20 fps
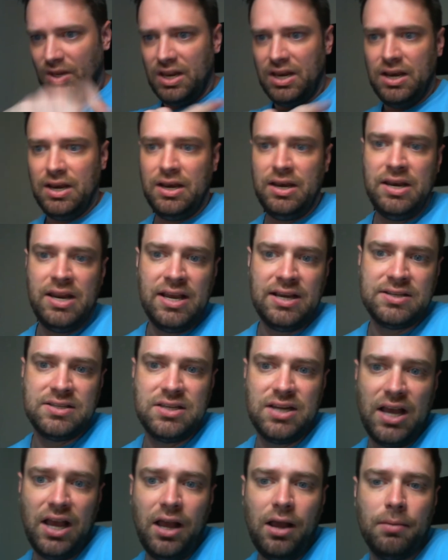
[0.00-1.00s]
Next
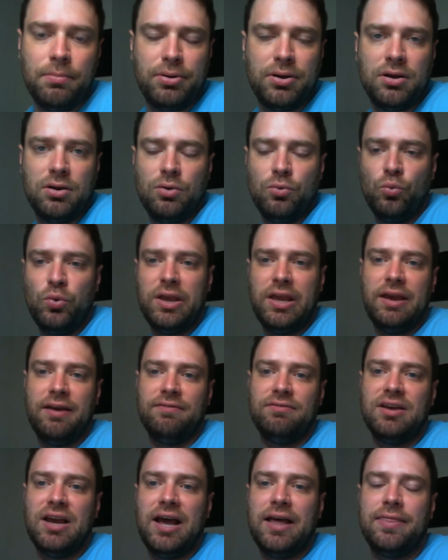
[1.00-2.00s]
up, we have
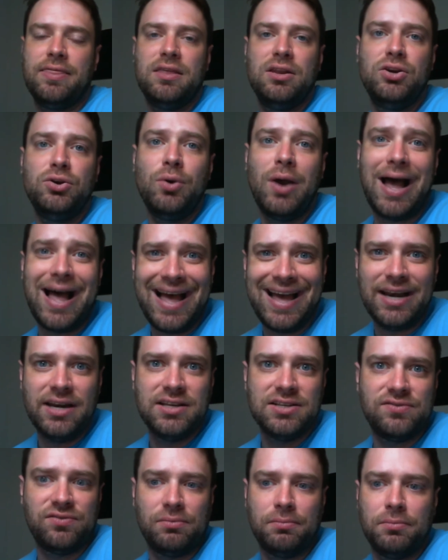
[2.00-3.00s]
got the new
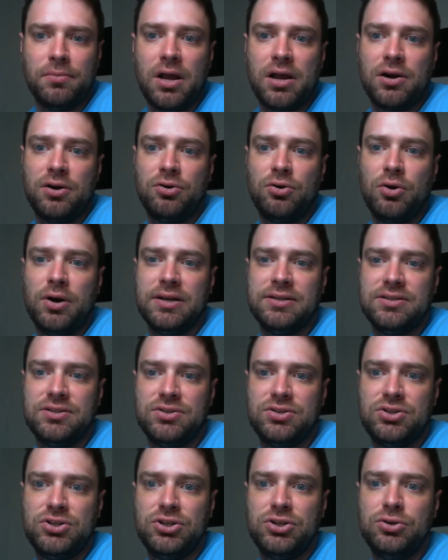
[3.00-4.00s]
hotness from Modern Horizons
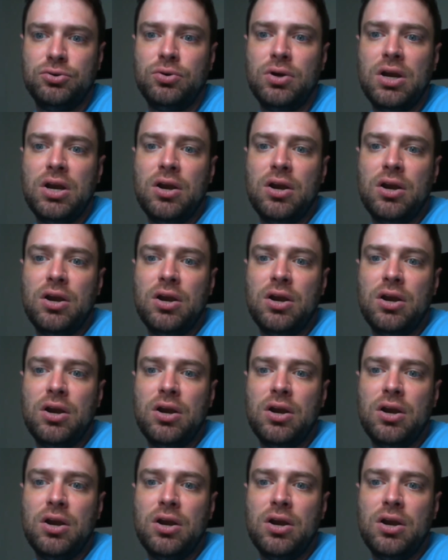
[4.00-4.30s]
2.